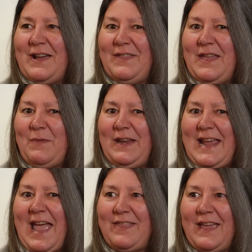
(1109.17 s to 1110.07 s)
And then when you
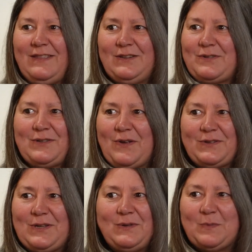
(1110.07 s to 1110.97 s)
get there, the dog's
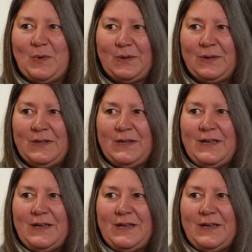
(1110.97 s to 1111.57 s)
not suitable,